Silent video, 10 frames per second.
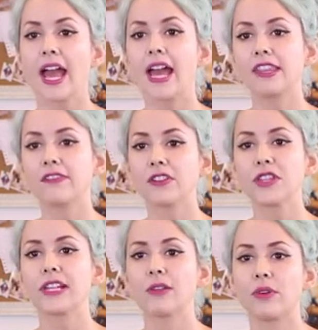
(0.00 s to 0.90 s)
And the first
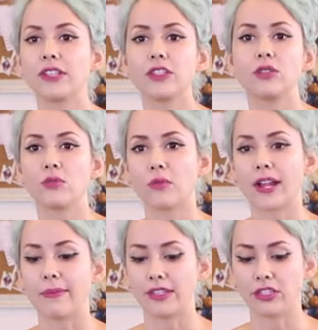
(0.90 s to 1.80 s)
thing I want to
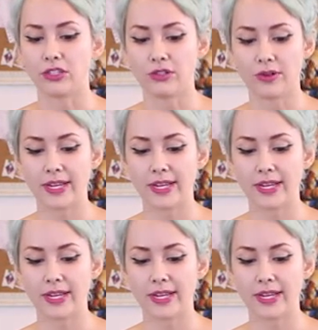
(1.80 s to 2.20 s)
recommend to you